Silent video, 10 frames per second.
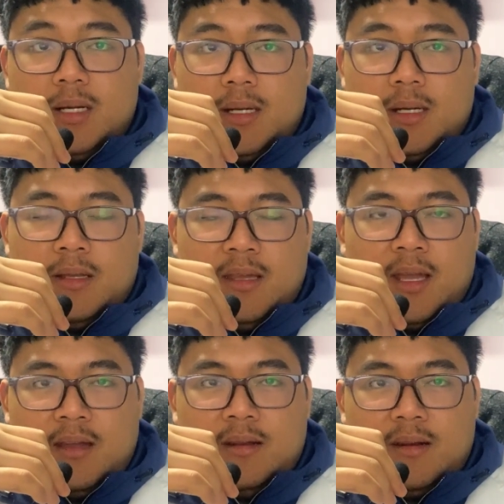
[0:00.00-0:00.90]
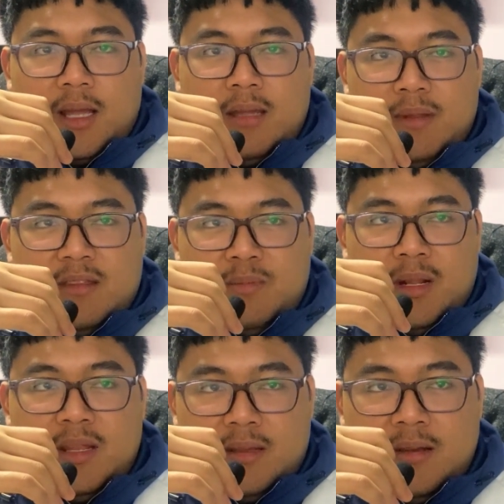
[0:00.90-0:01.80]
he had diabetes
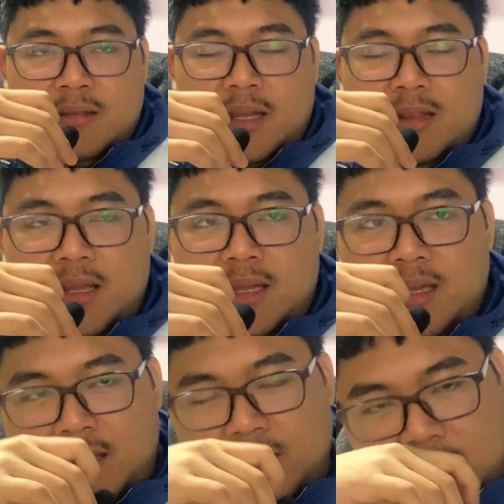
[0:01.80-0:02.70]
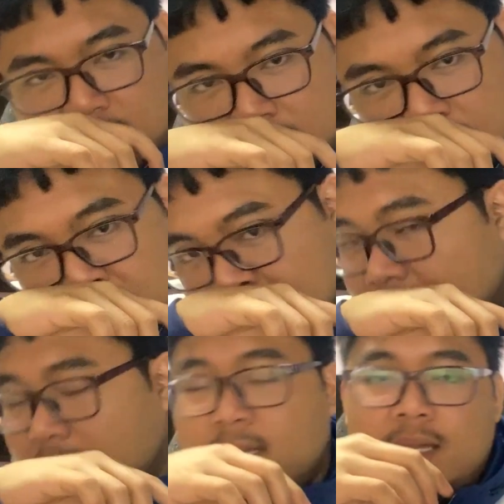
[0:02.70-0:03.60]
mellitus and taking insulin injection.
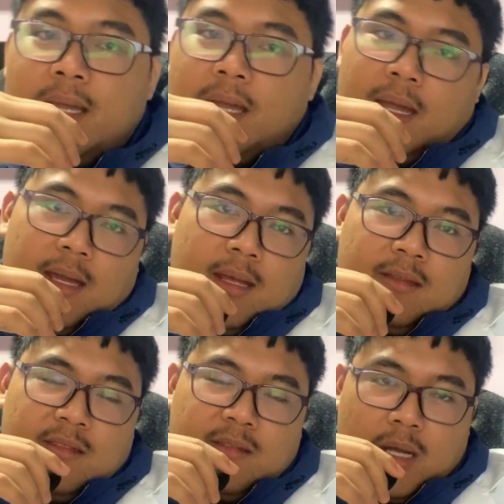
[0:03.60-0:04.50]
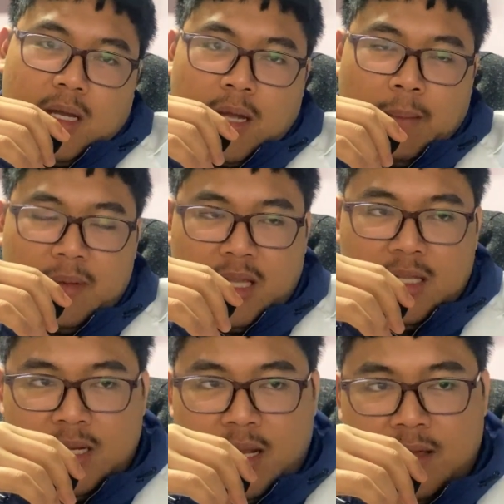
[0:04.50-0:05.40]
He has
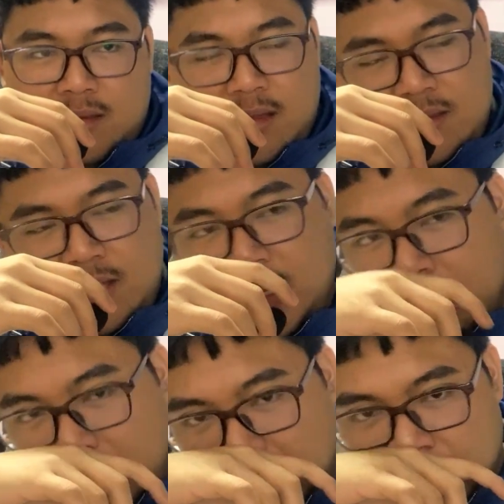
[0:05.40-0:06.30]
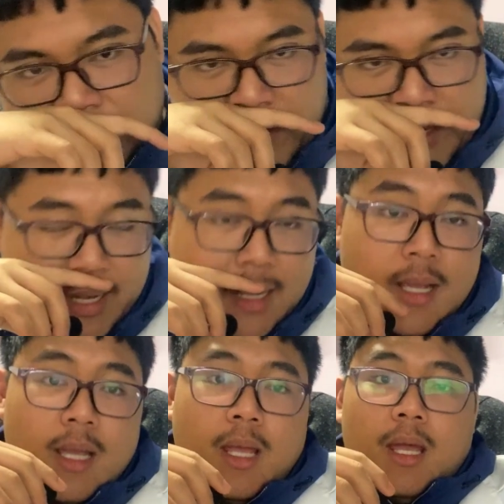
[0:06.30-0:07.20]
hypertension and is taking medicine for that.
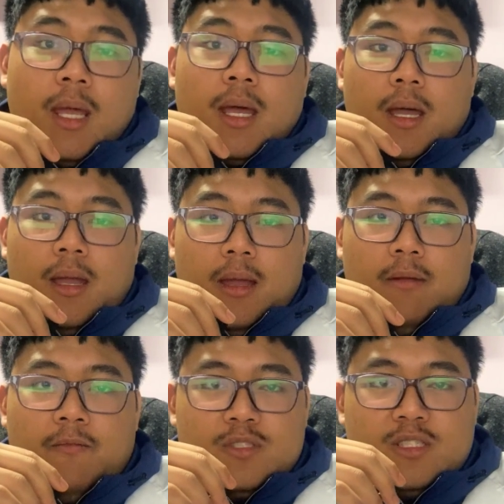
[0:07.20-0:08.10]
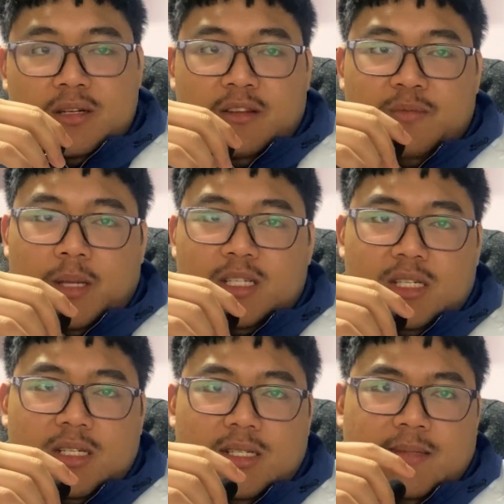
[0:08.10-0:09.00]
And for general
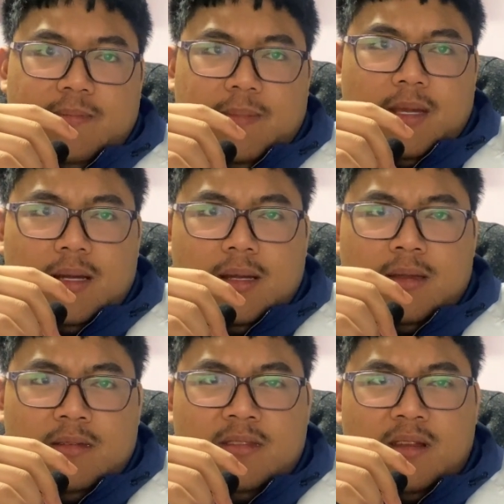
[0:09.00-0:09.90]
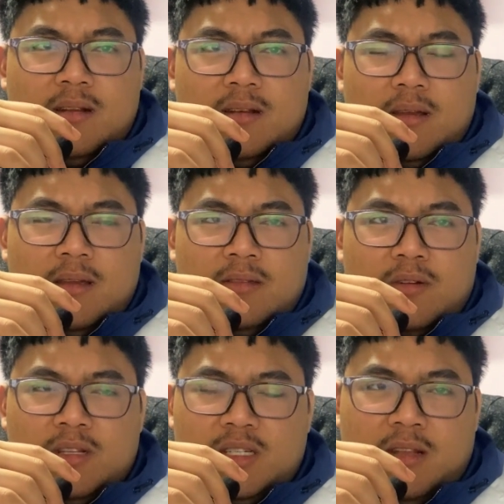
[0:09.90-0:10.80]
inspection, his
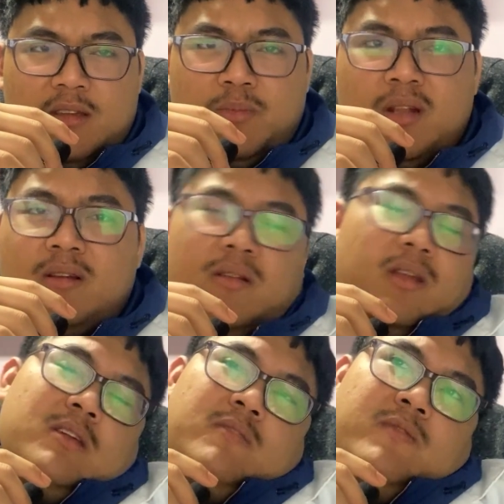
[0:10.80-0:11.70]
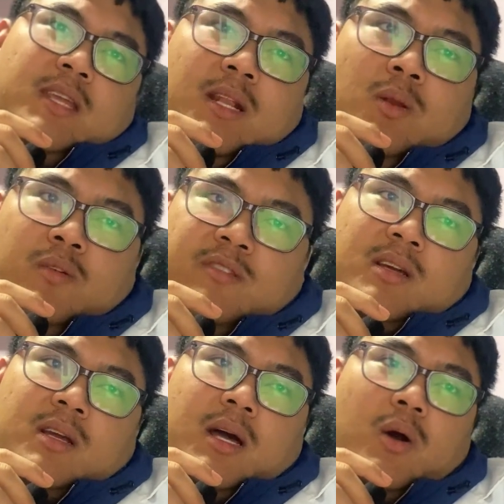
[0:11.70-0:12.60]
condition is middle grade. He looks
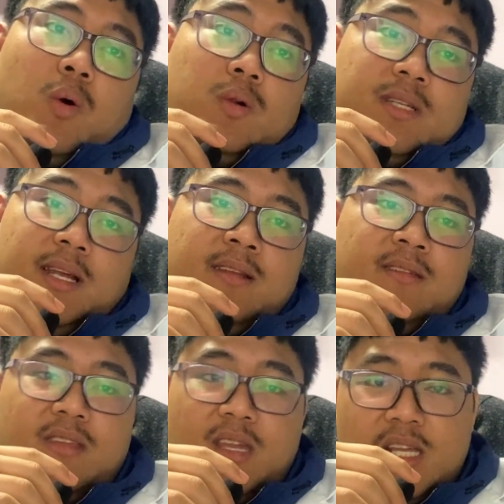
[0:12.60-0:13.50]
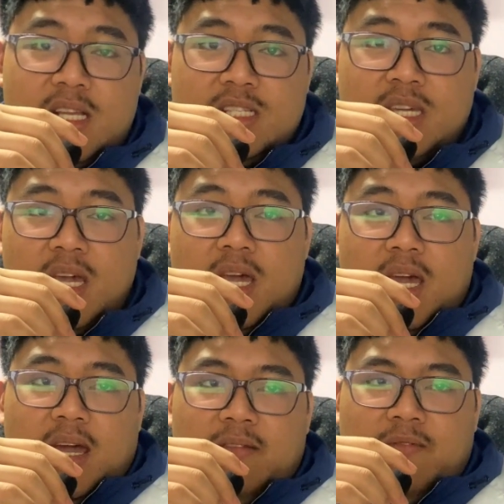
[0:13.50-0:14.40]
older than his age,
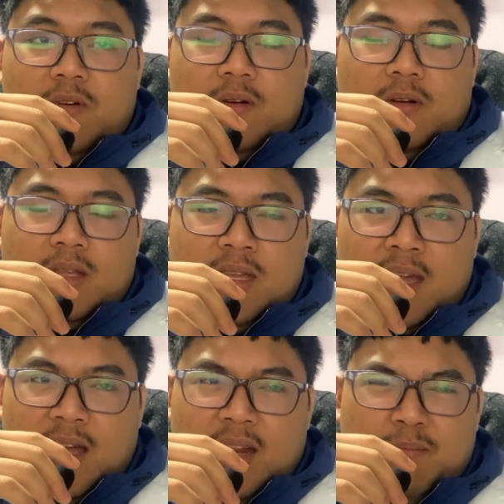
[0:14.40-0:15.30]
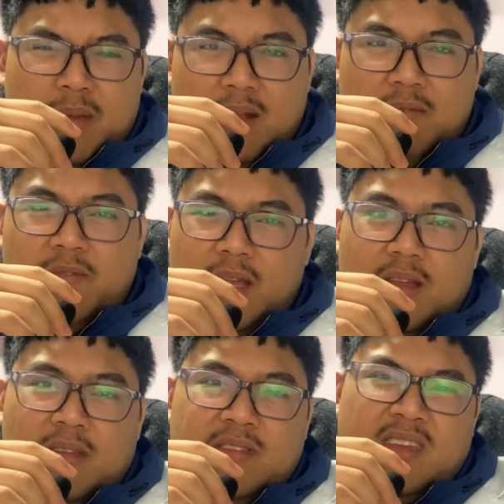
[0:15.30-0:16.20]
and for he had a pain
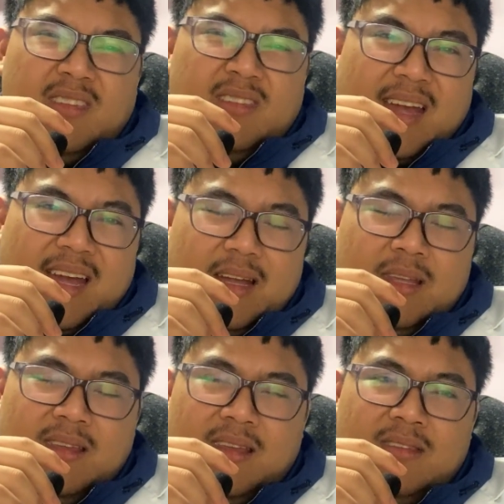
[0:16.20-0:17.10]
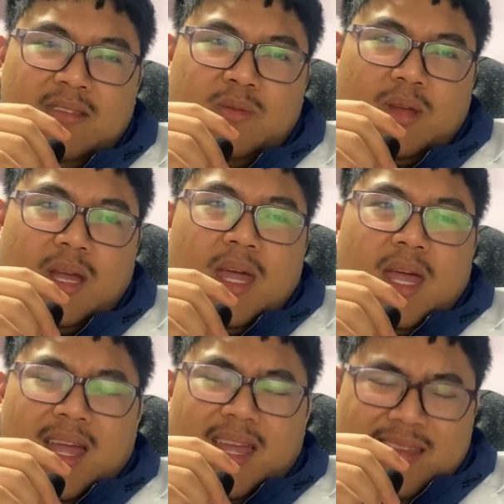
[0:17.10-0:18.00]
face. He
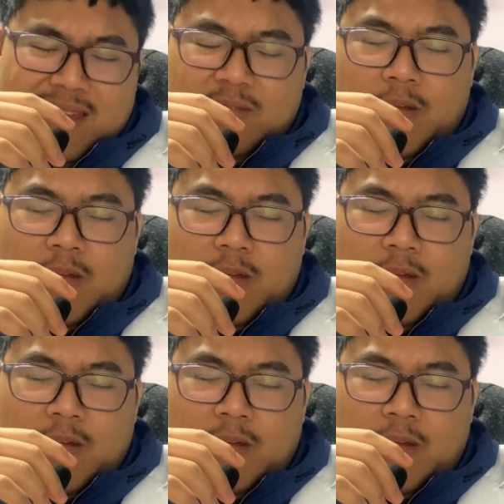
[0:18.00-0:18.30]
is very